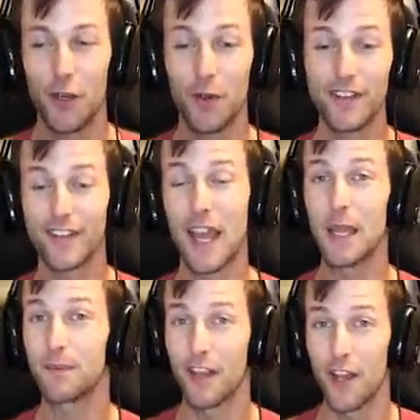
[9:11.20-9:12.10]
Two
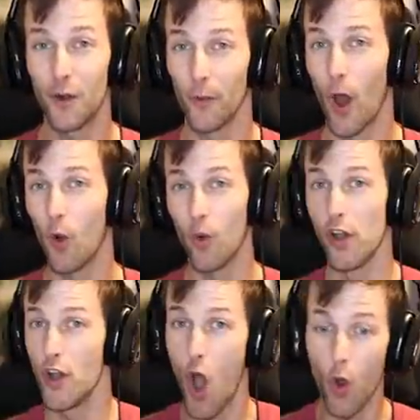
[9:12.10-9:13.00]
escapes in a row
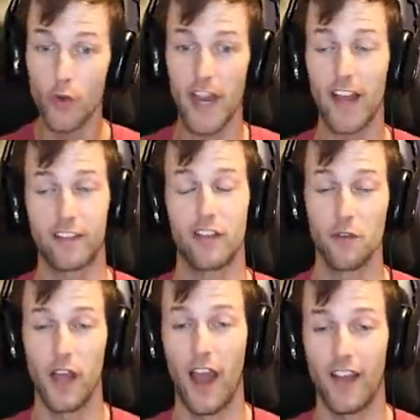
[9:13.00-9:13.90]
with no deaths,
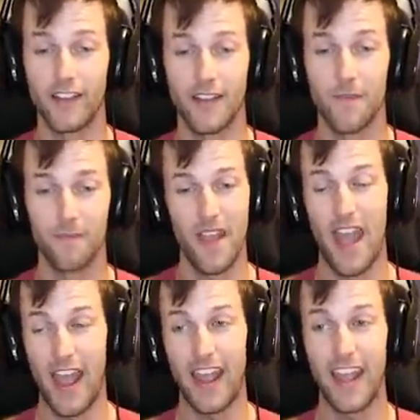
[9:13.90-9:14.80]
you guys.
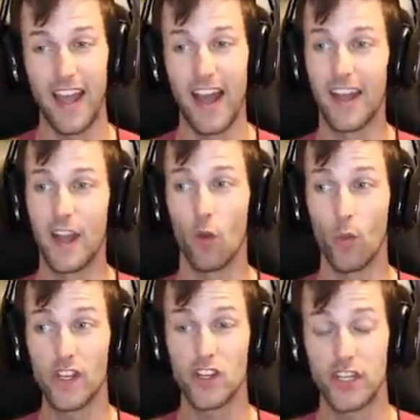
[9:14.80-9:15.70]
And
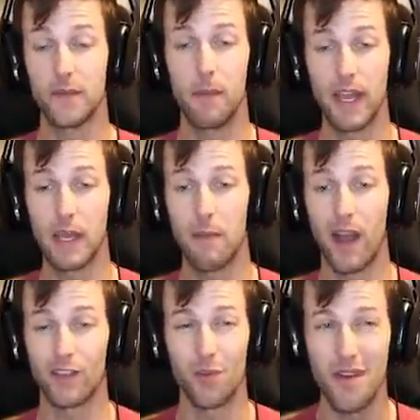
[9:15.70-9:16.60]
we just did piggy
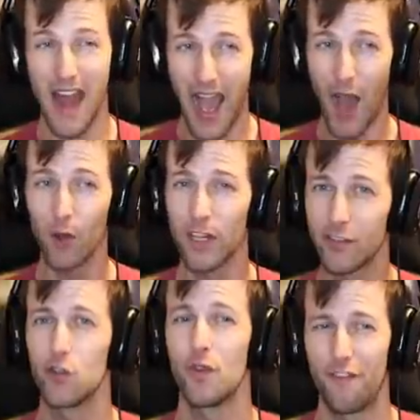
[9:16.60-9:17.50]
bot. So now
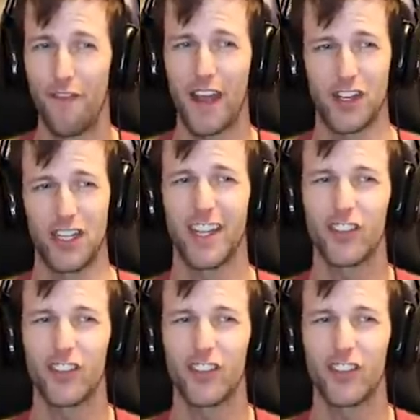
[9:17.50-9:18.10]
let's do infection.